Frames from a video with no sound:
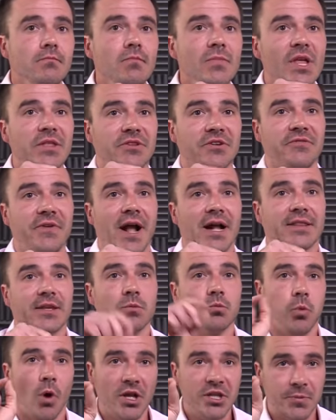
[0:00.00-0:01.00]
the fact that
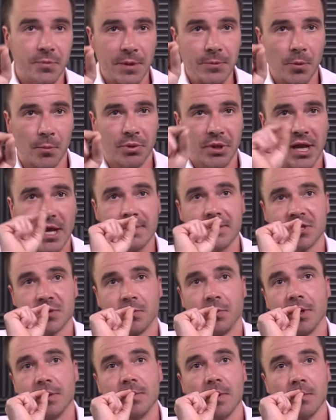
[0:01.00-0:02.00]
once people play in this
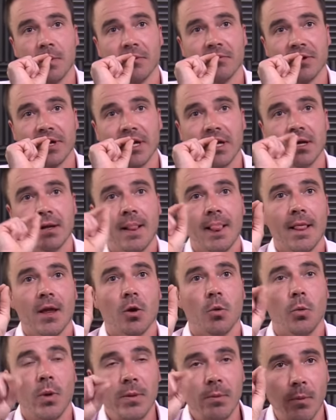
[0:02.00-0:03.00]
premium arena,
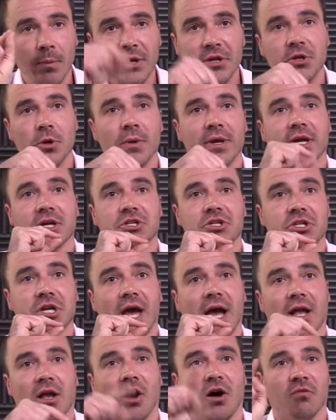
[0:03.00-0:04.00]
we will be doing a
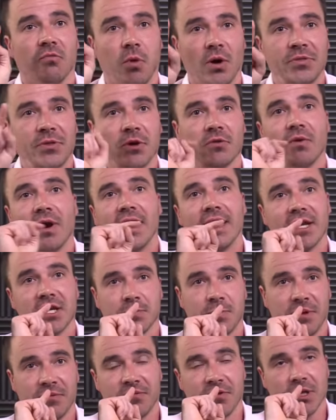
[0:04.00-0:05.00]
check of what their rating has
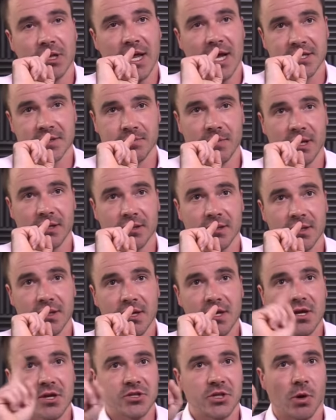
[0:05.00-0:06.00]
been for the last month.
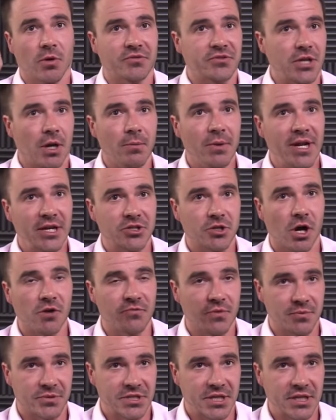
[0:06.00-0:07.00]
So if someone has gone
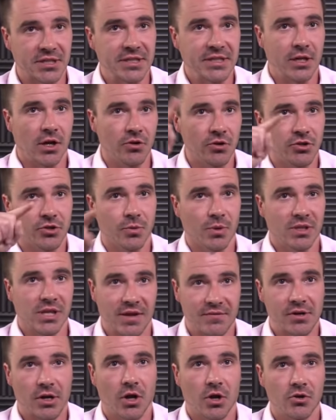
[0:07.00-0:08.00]
from 1600 to
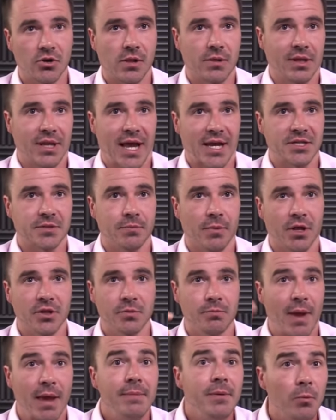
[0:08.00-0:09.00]
1100 in the last
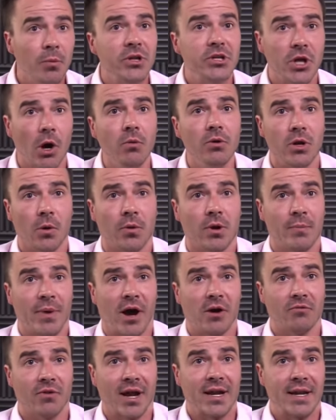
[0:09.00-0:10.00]
month, maybe we don't know it
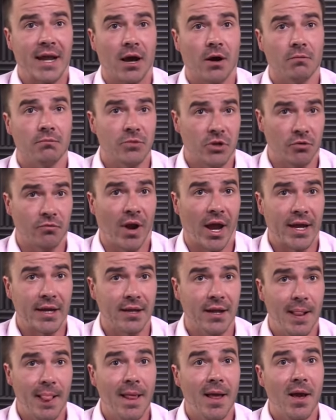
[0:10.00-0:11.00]
about right now. You're right.
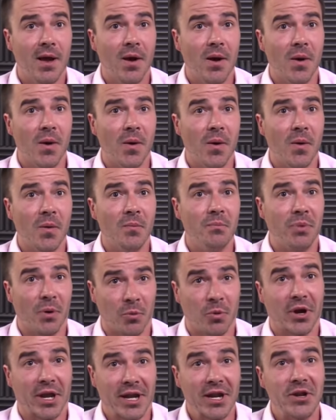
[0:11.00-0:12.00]
But
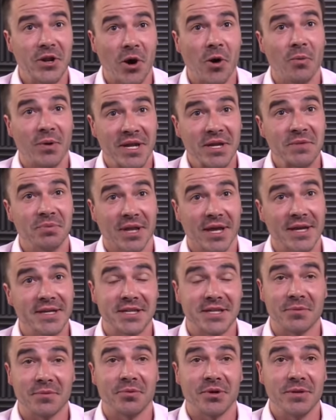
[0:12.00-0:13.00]
we're going to know when he plays
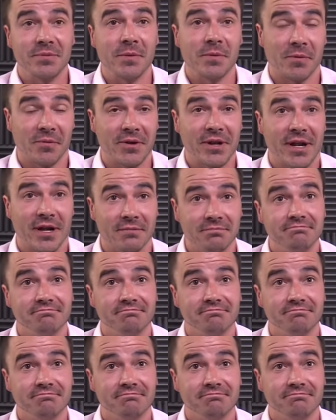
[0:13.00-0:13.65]
in the premium arena.